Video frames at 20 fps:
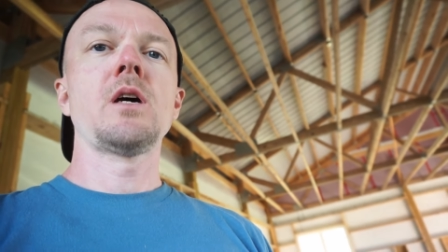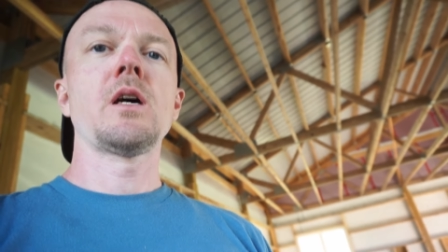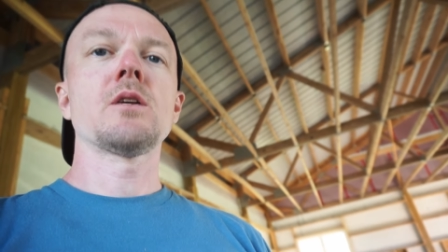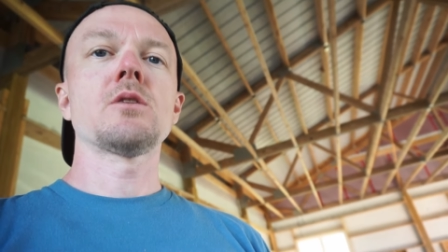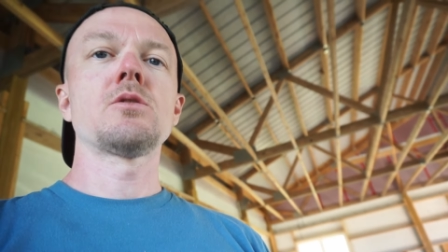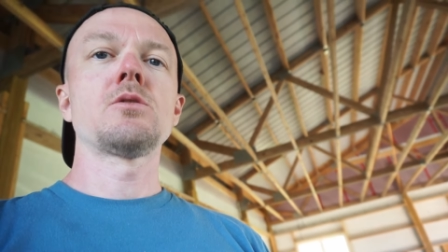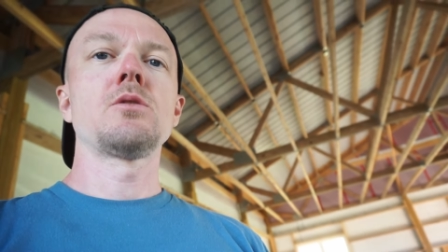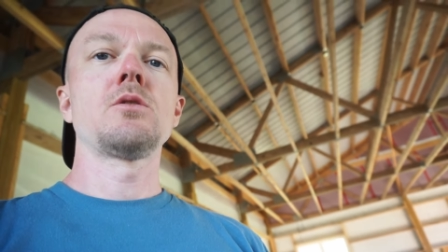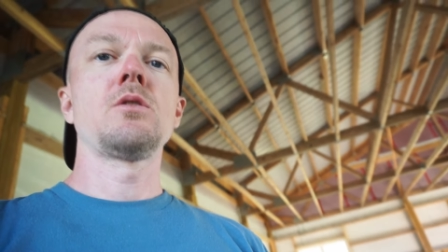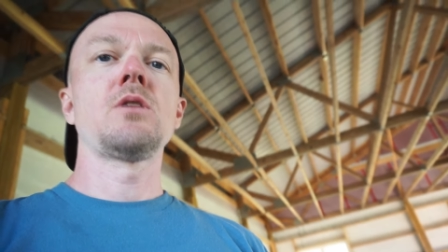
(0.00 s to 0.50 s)

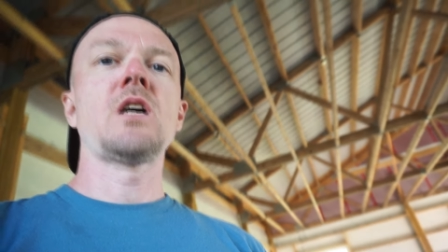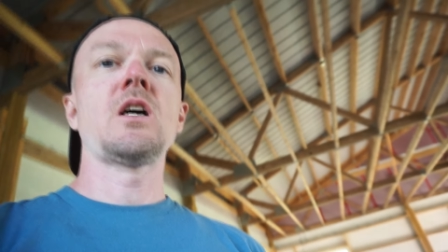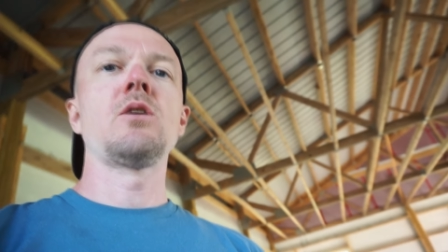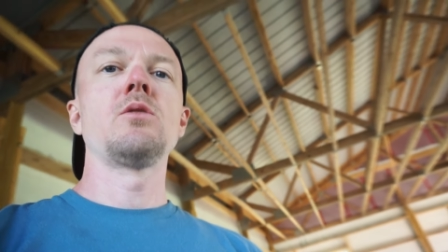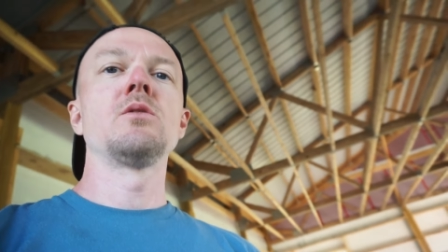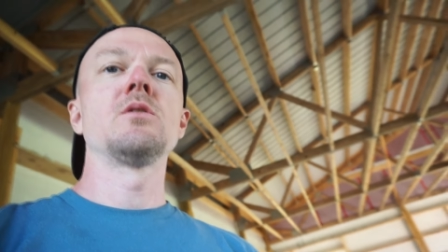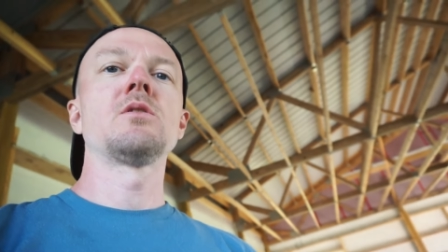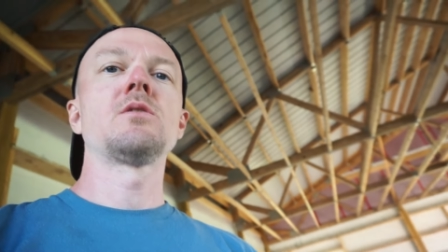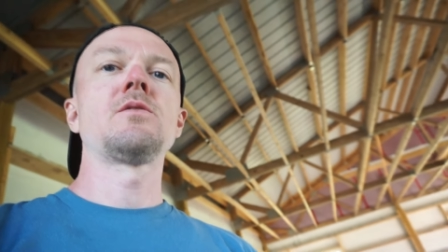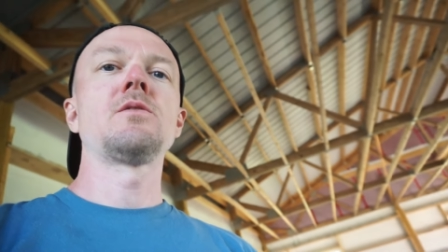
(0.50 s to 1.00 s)
extra
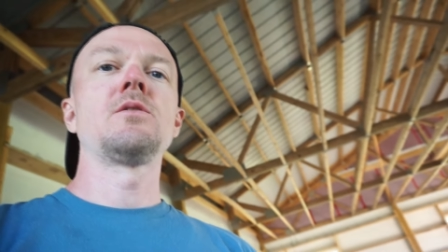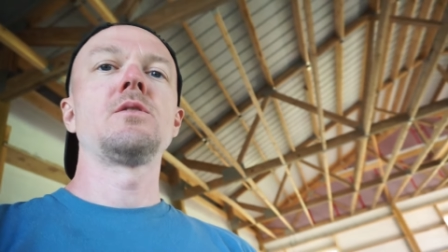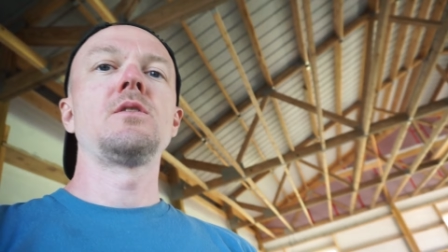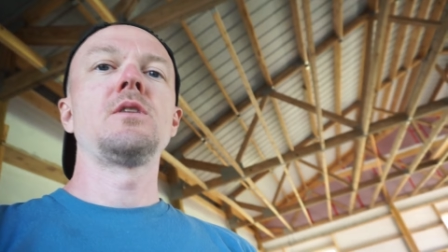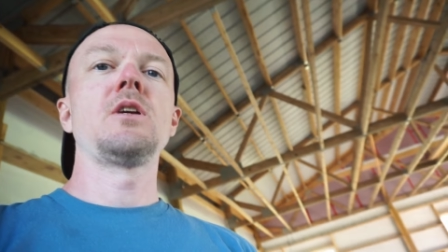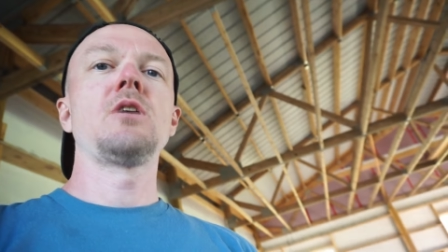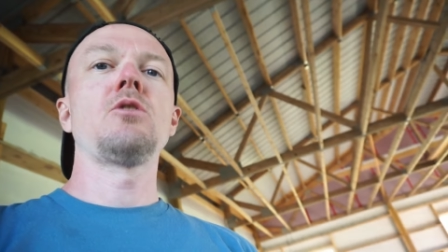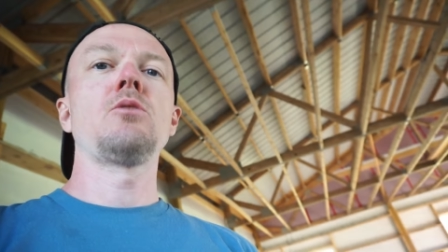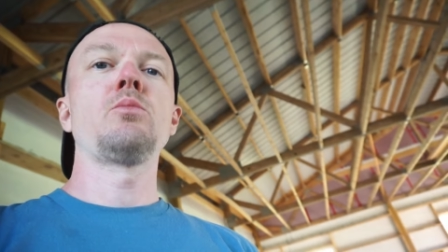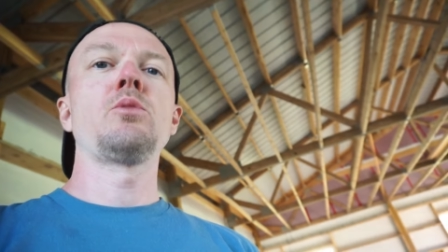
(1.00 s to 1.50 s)
allowance for the
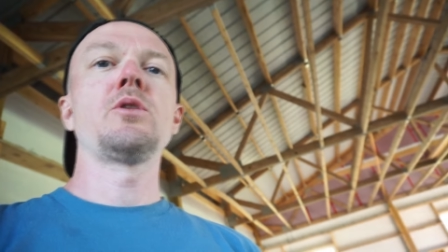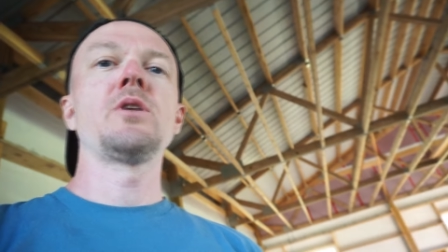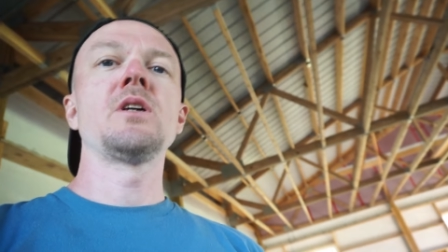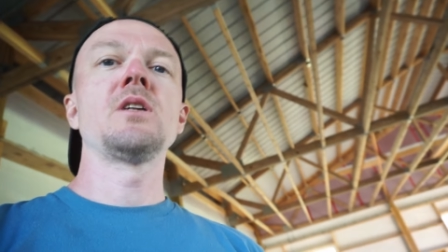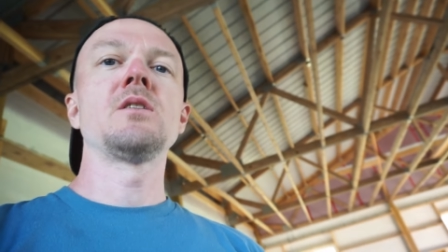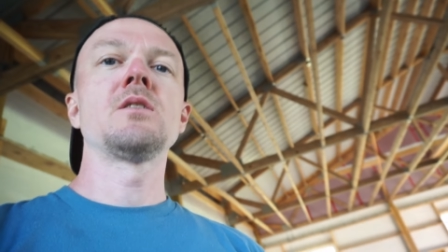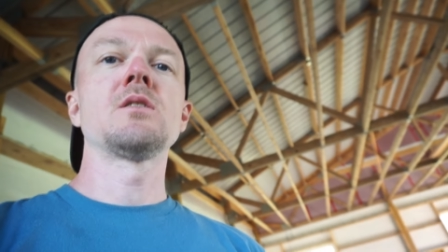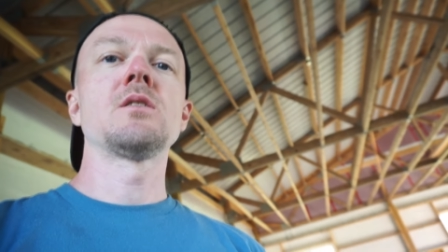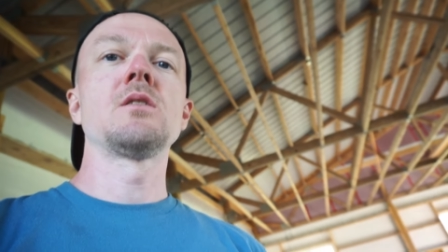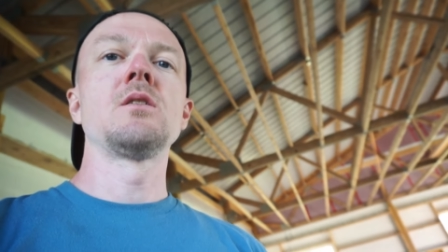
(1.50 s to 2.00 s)
nail
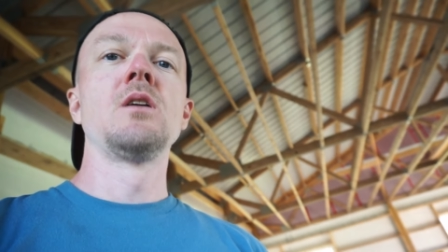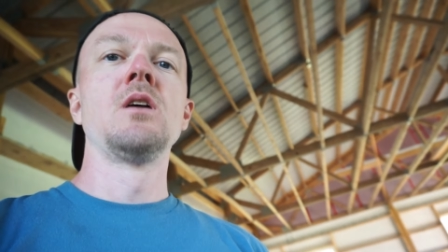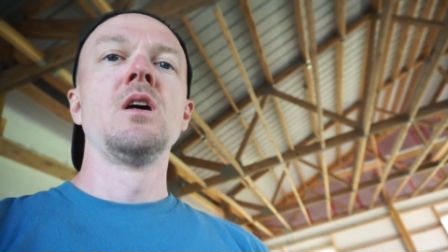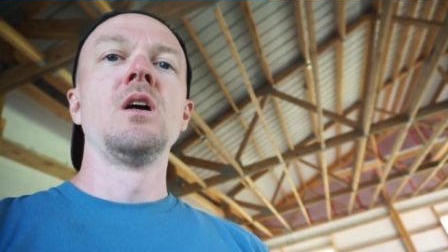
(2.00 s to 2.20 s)
plates